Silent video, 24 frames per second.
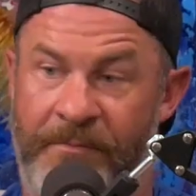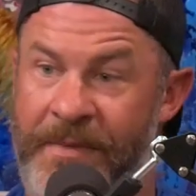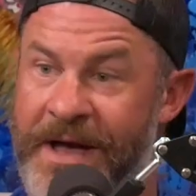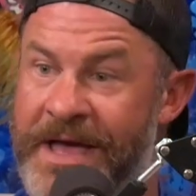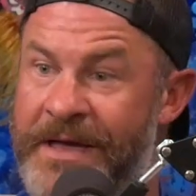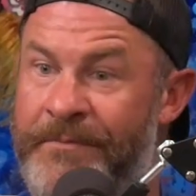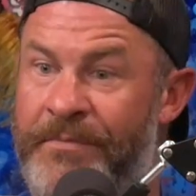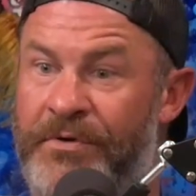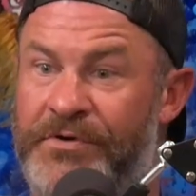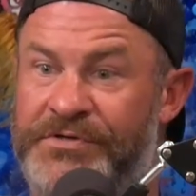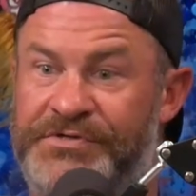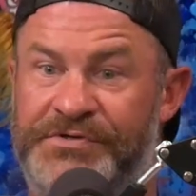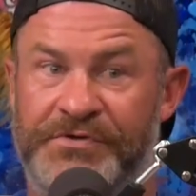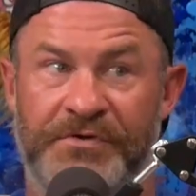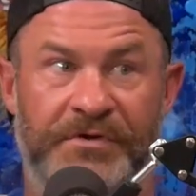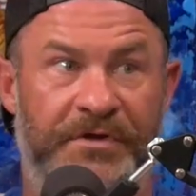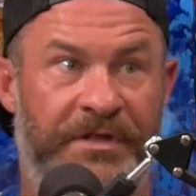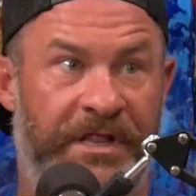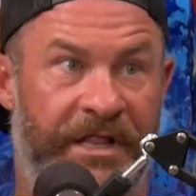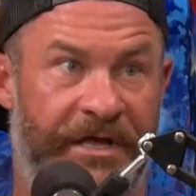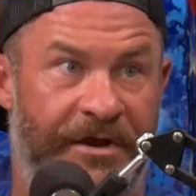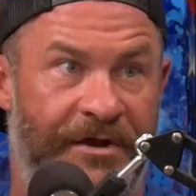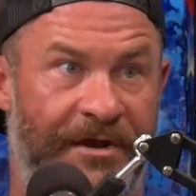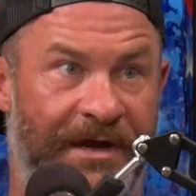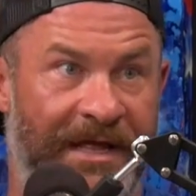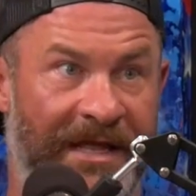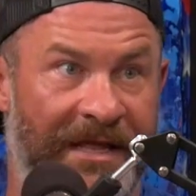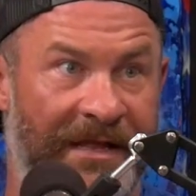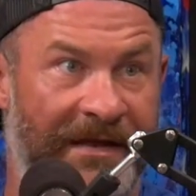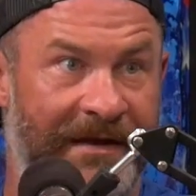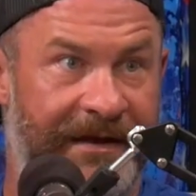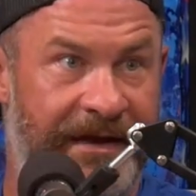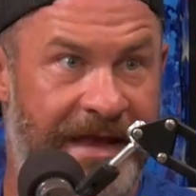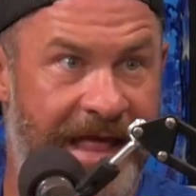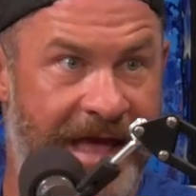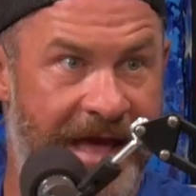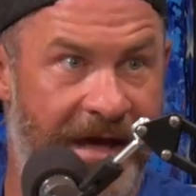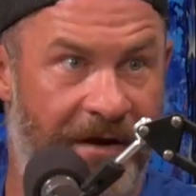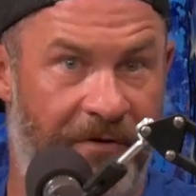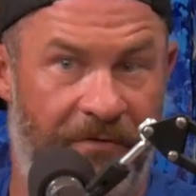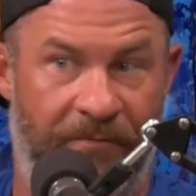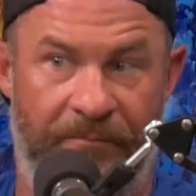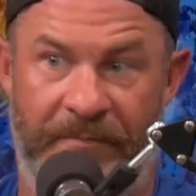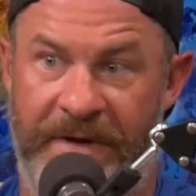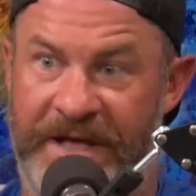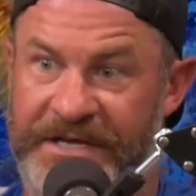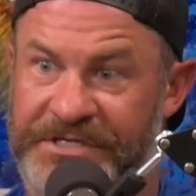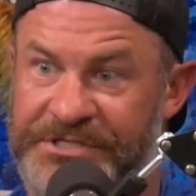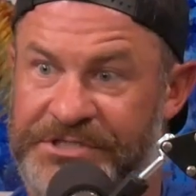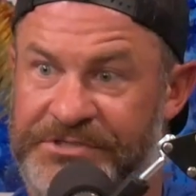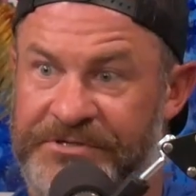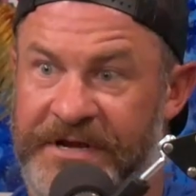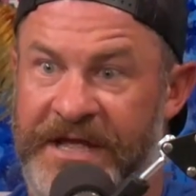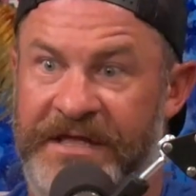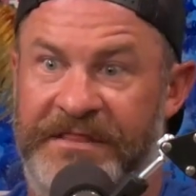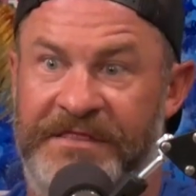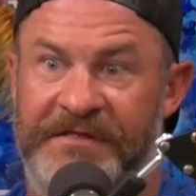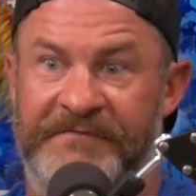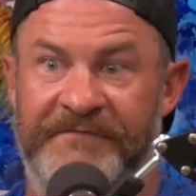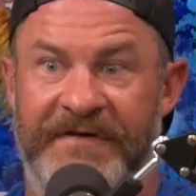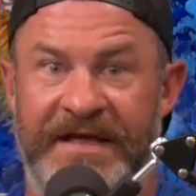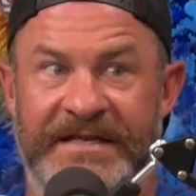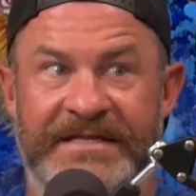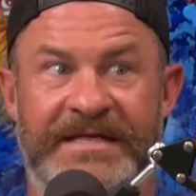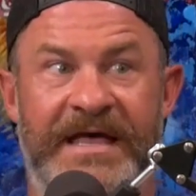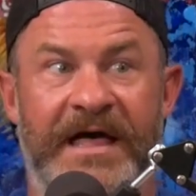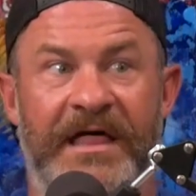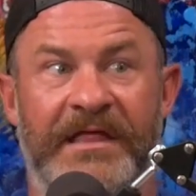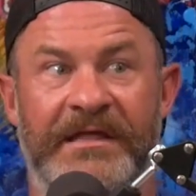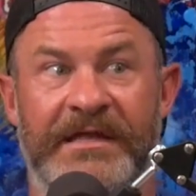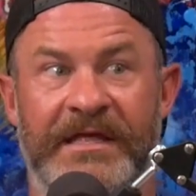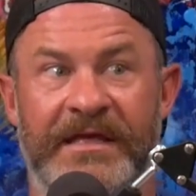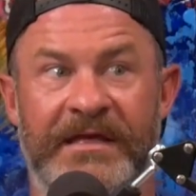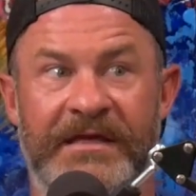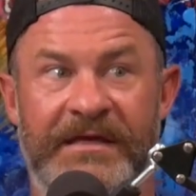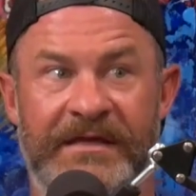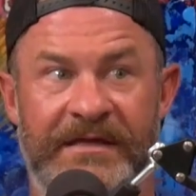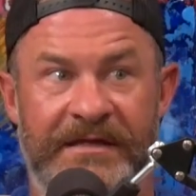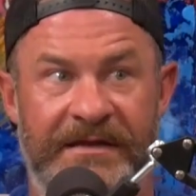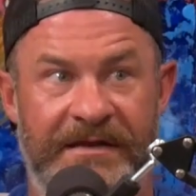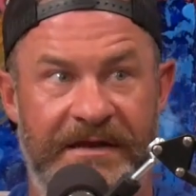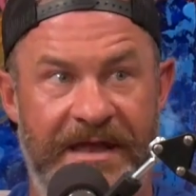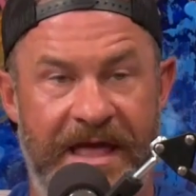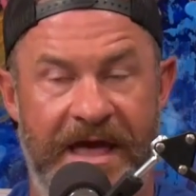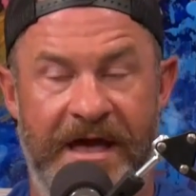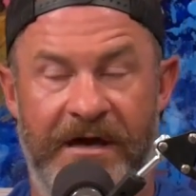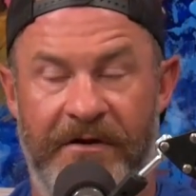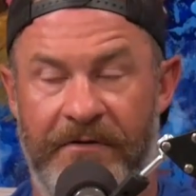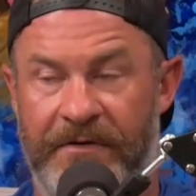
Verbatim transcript: my emotional clarity now, my strength and vitality now.